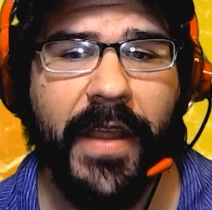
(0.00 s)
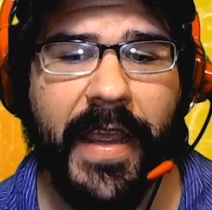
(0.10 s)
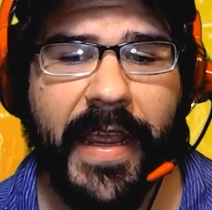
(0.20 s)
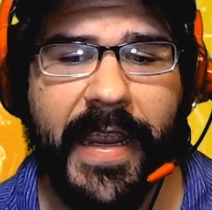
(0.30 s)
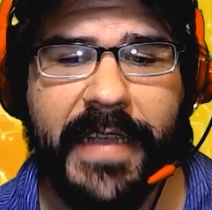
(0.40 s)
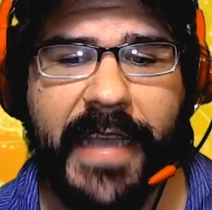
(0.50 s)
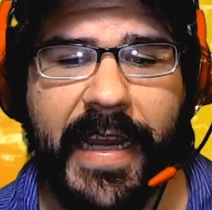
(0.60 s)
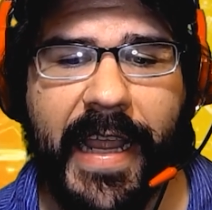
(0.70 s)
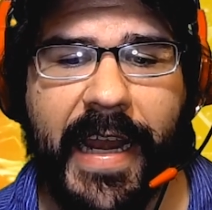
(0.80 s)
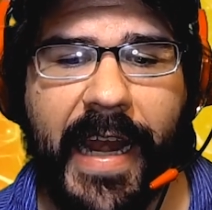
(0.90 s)
he is going
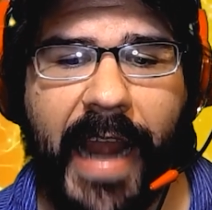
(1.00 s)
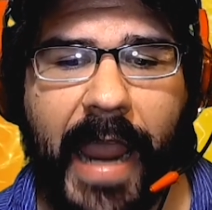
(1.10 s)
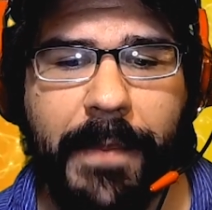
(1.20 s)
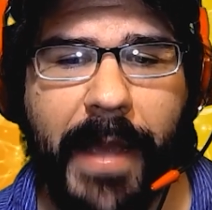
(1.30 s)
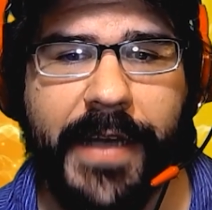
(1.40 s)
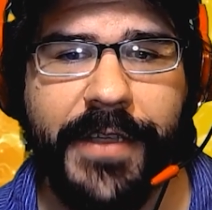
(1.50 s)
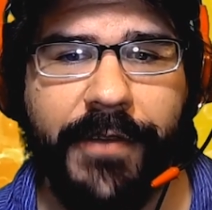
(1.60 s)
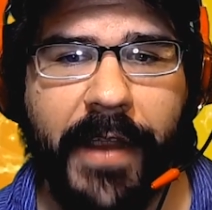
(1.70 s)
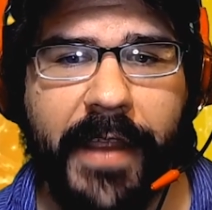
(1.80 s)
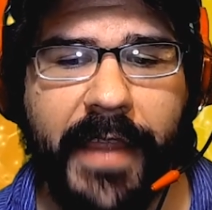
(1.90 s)
to get an a minus
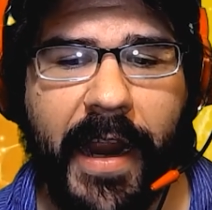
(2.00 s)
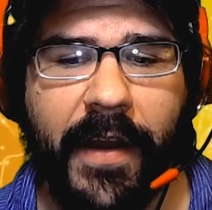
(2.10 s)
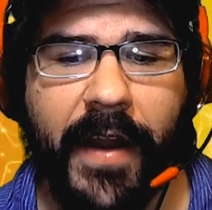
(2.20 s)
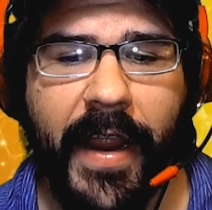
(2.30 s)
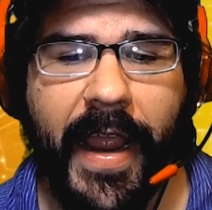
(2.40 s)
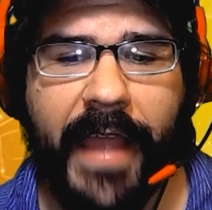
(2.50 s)
grade there